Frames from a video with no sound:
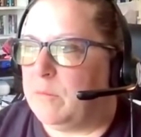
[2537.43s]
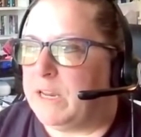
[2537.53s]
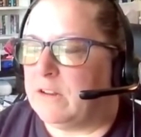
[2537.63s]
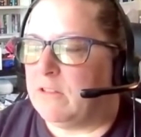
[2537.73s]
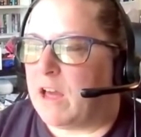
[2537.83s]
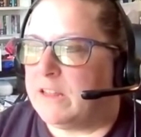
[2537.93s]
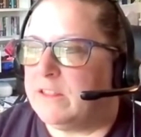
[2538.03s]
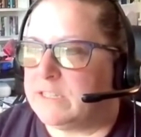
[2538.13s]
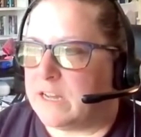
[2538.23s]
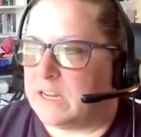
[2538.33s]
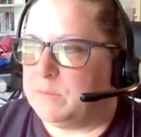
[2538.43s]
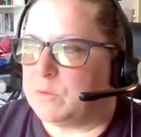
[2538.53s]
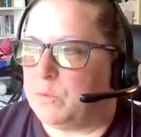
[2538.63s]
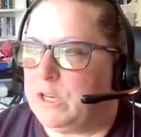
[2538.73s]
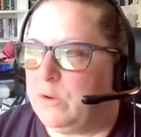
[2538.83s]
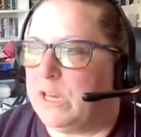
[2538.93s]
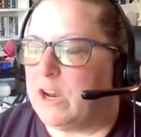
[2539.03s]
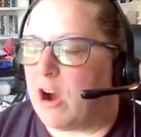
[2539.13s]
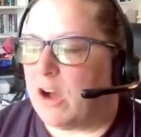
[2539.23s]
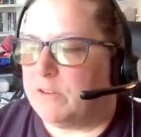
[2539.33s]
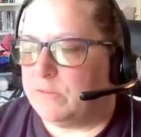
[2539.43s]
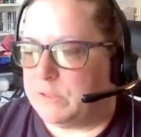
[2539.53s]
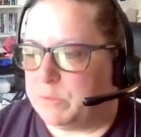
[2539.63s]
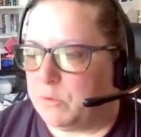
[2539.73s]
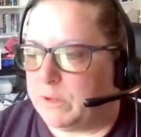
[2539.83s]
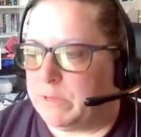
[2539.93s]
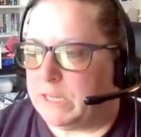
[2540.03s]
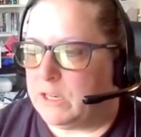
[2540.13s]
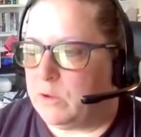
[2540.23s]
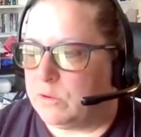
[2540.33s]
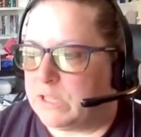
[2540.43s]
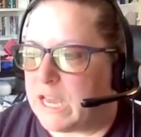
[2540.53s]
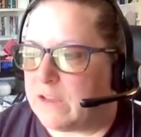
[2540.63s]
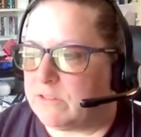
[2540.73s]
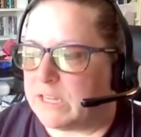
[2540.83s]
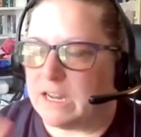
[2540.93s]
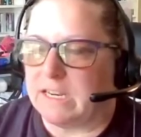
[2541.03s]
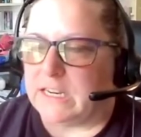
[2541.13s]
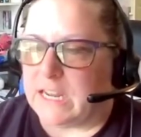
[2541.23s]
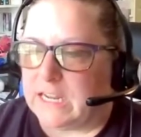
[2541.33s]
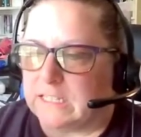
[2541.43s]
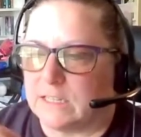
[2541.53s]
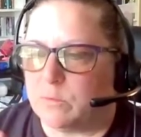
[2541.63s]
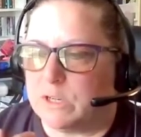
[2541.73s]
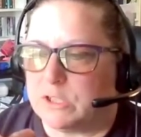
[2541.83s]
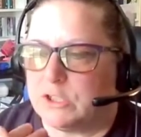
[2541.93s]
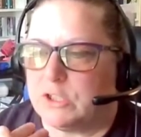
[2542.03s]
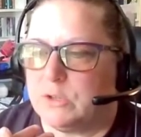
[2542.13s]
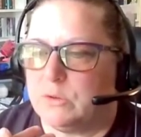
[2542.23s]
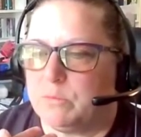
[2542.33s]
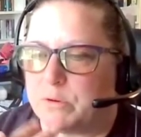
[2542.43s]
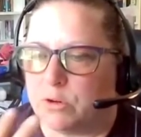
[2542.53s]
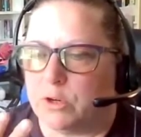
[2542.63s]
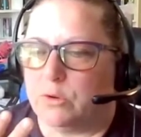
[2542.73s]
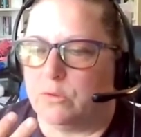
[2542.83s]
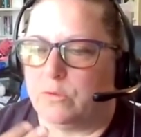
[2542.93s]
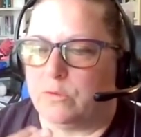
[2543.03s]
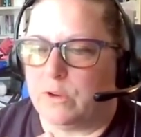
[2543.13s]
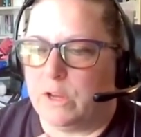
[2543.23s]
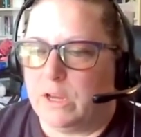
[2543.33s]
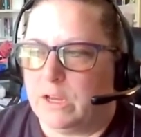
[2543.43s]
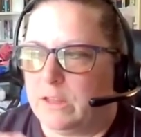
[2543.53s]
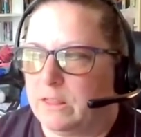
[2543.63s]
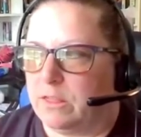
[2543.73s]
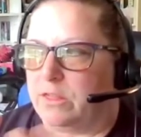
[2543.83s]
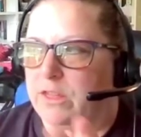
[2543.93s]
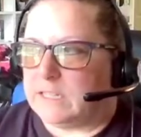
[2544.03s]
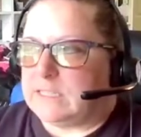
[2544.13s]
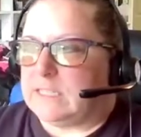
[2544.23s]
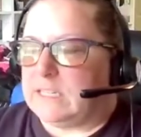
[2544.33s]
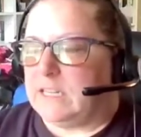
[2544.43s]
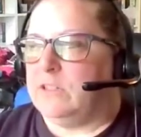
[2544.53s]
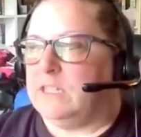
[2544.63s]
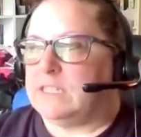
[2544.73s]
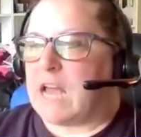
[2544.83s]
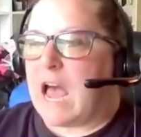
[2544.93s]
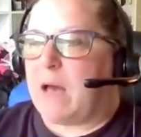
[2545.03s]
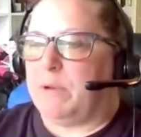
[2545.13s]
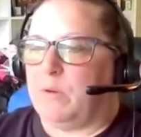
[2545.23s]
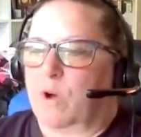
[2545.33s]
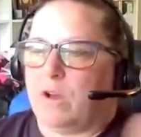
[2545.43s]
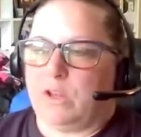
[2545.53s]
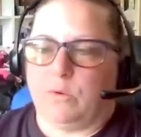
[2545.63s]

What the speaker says: in a lot of the times when you get off of deployment, you only have like 90 days in which to prove this illness happened while